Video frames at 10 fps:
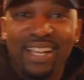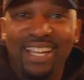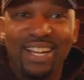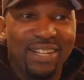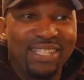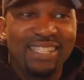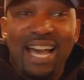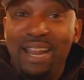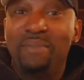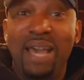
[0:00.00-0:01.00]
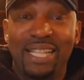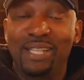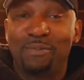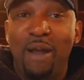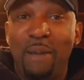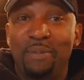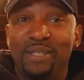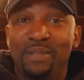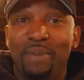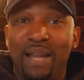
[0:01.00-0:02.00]
You know, this is how they made these
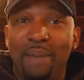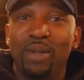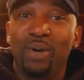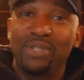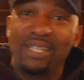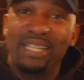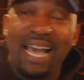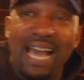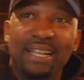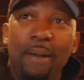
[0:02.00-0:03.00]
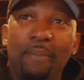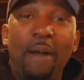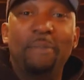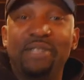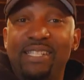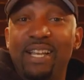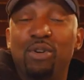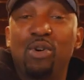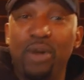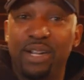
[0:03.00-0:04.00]
properties, but I'm noticing that properties sell
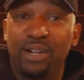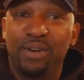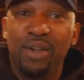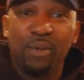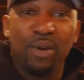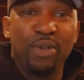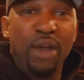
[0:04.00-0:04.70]
quicker when